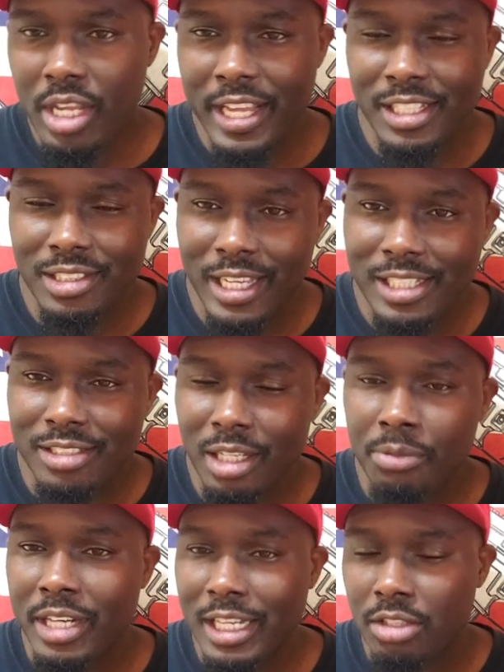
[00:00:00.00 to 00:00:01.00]
is that
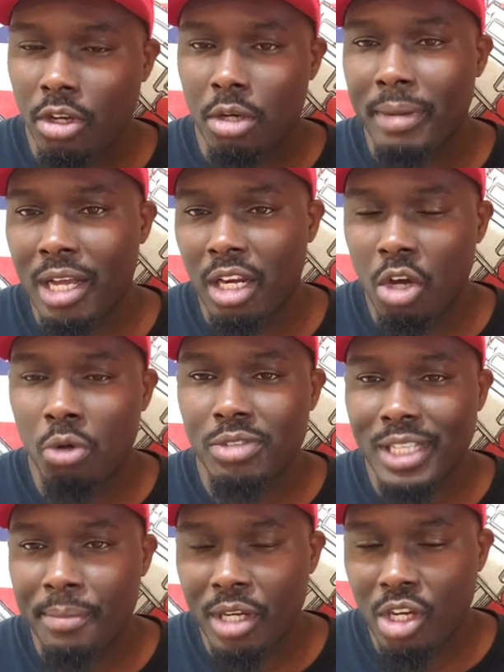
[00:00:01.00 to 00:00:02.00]
something I talked about a long
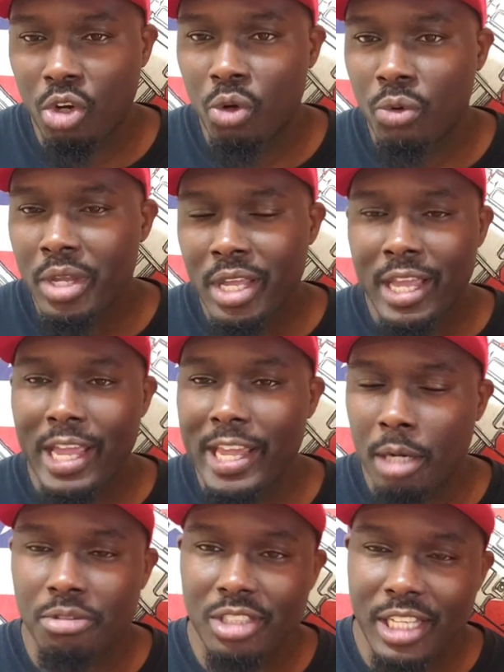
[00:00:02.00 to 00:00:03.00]
time ago,
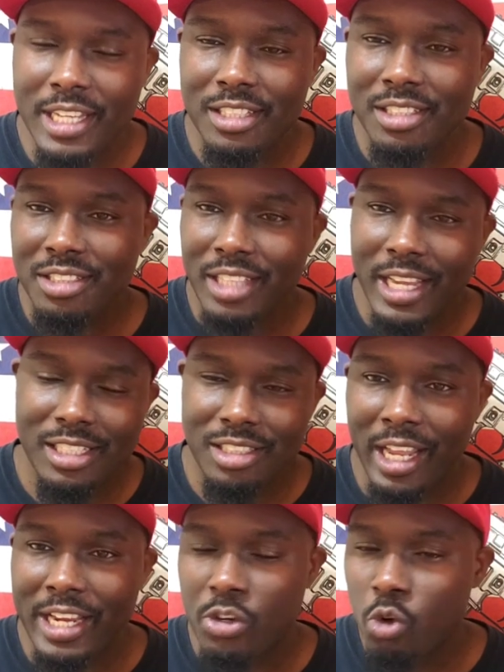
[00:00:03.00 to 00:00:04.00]
and I'm seeing states
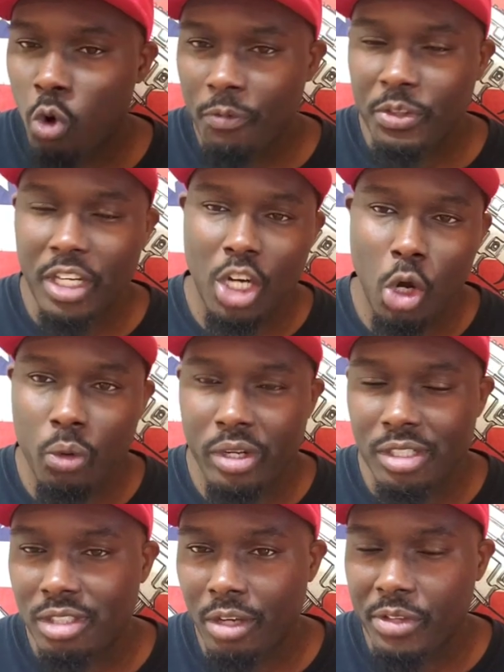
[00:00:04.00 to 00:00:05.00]
like North Dakota
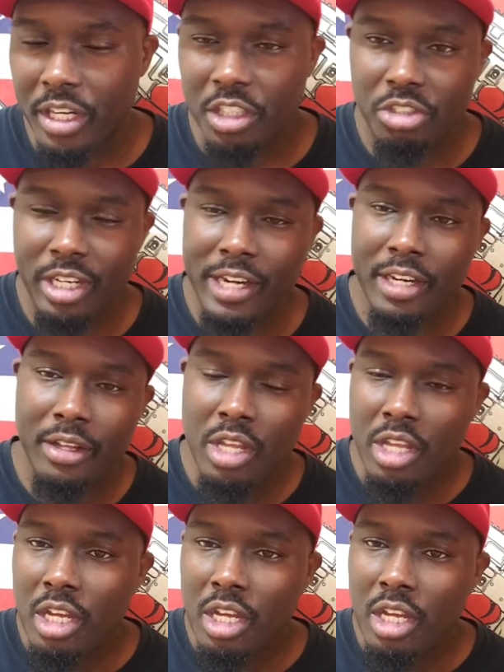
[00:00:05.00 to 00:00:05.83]
and stuff. They're trying to